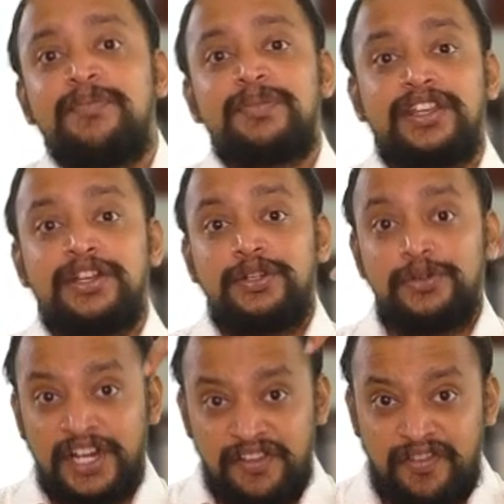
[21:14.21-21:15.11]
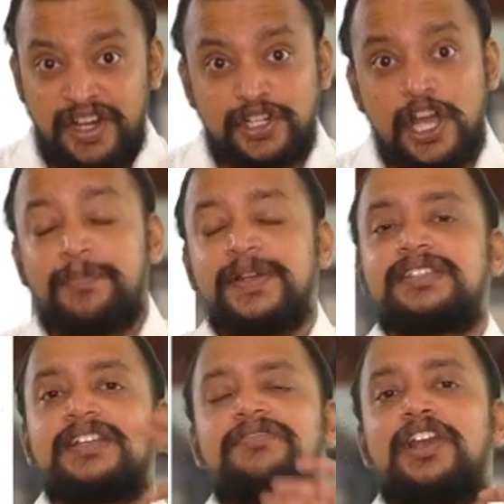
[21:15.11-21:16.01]
but the duty free shop
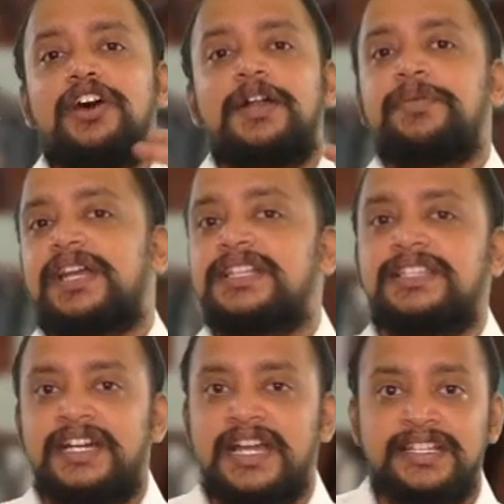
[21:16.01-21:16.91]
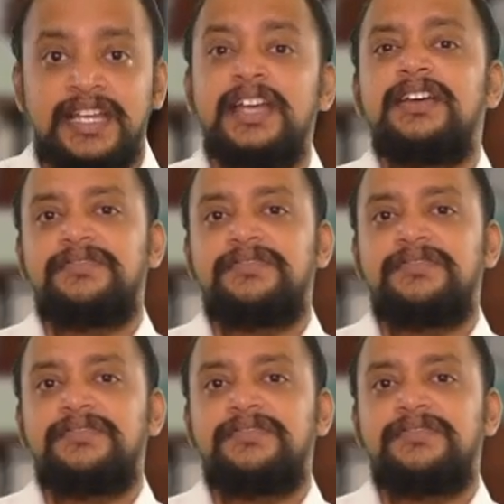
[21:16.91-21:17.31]
itself will not be considered as a